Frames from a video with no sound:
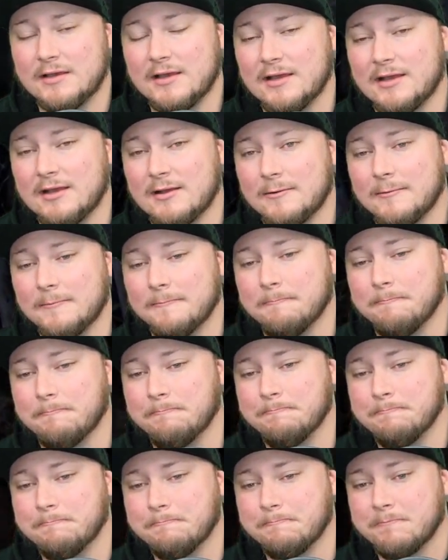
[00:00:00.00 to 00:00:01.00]

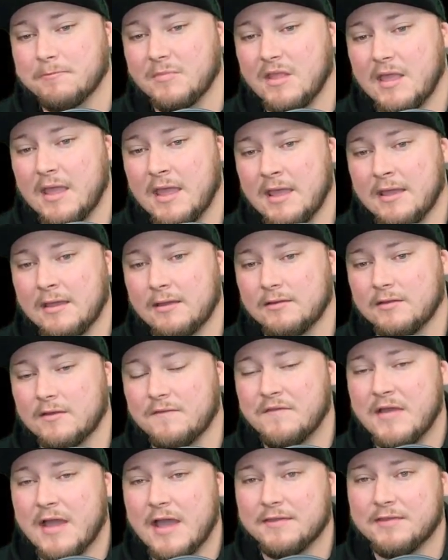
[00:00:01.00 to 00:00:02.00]
And
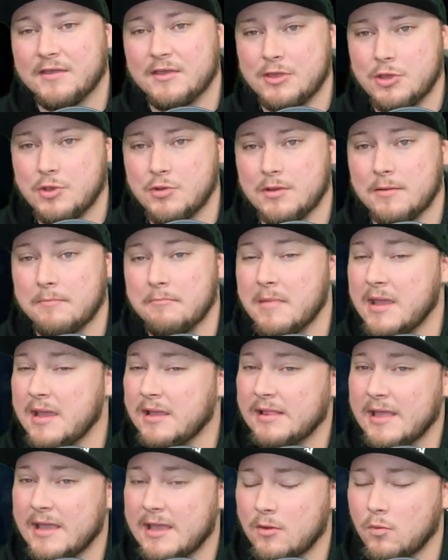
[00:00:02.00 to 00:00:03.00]
the fact that you can
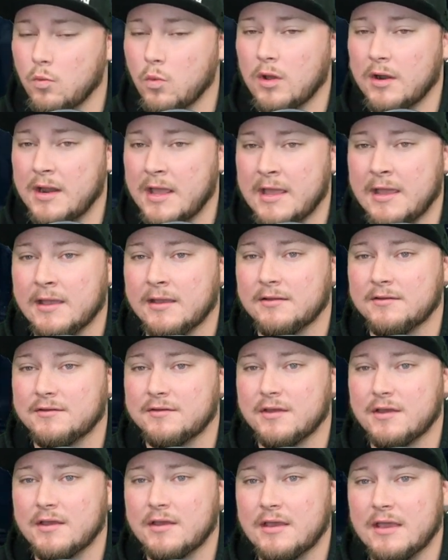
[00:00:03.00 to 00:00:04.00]
melee in one
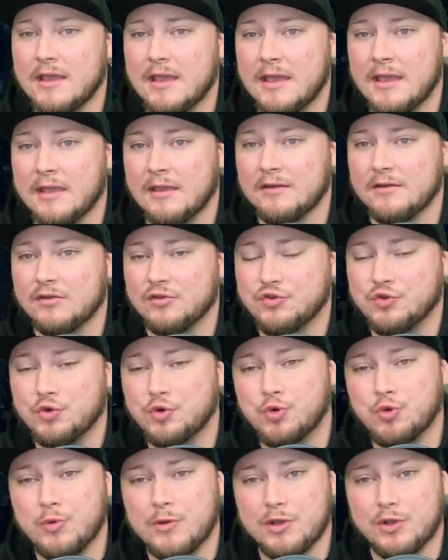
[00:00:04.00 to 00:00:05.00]
hand and
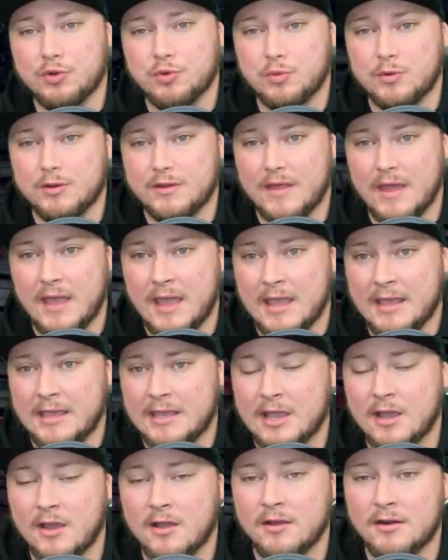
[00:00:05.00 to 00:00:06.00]
dual wield with a
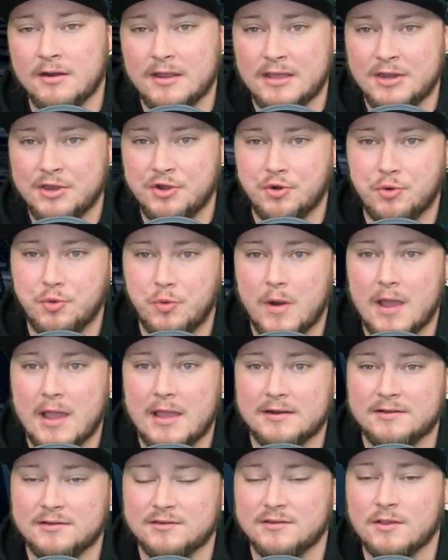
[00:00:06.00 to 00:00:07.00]
gun in your
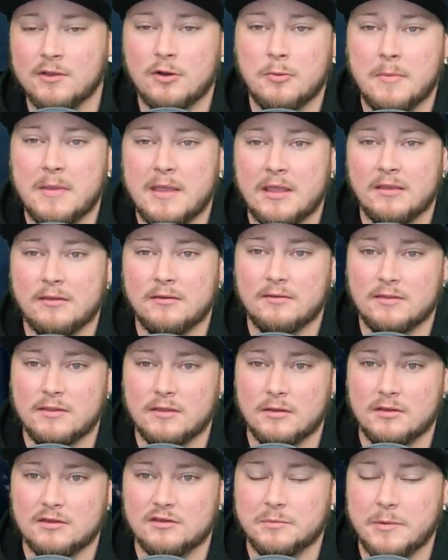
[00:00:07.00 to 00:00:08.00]
right is going to make
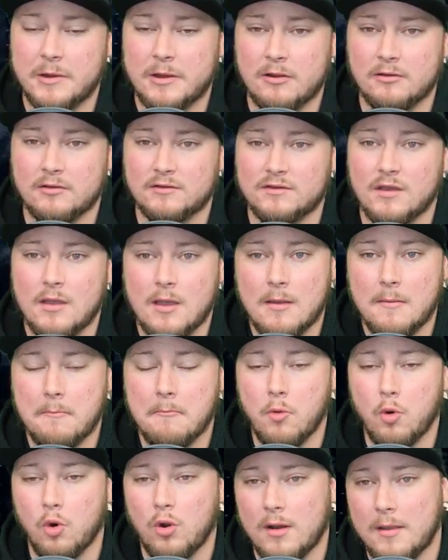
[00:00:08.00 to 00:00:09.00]
the experience
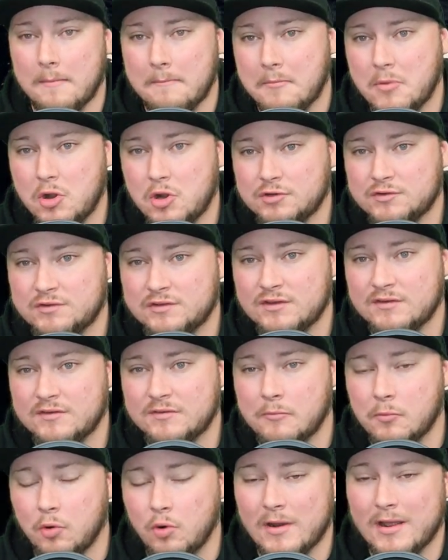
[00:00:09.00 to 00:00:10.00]
more
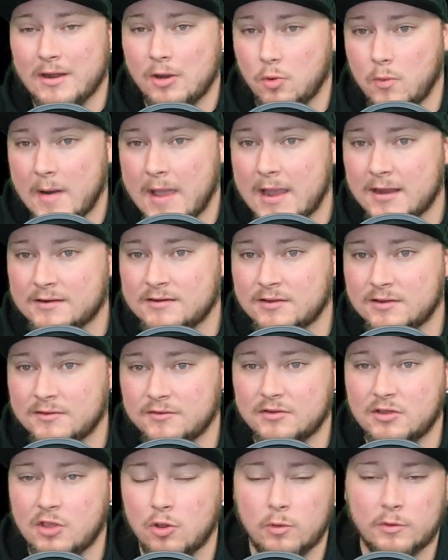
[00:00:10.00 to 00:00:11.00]
immersive, more interactive.